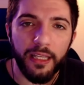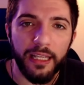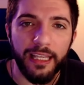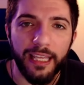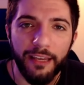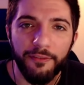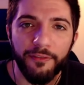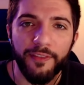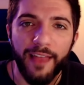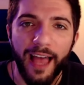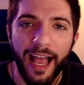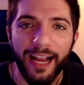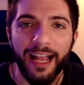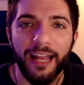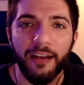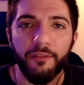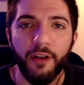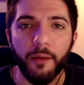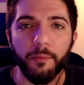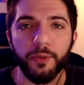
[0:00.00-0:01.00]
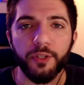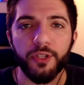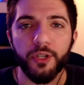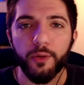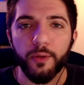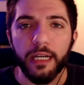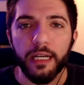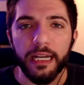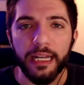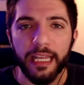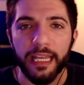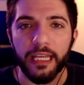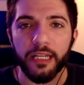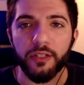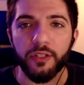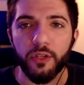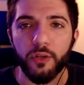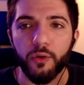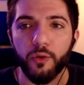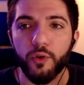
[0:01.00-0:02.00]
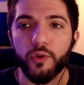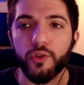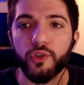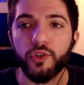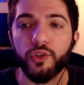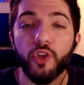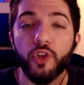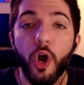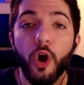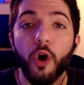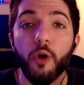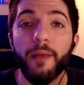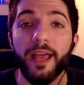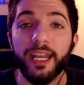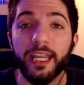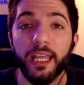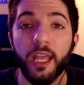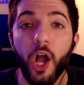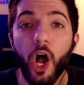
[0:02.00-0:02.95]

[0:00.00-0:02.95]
give that kind of opportunity to so many